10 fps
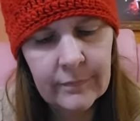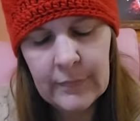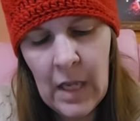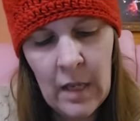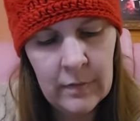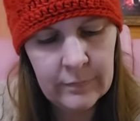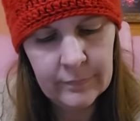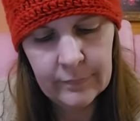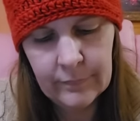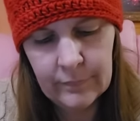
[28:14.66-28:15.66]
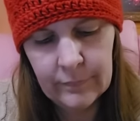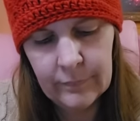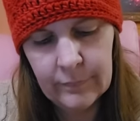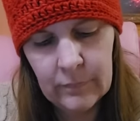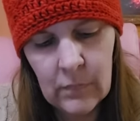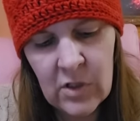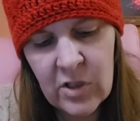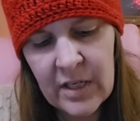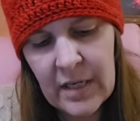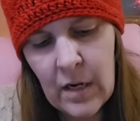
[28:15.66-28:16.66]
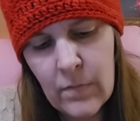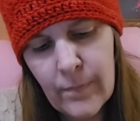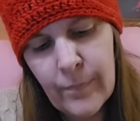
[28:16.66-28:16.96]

Nah. Let's check it out.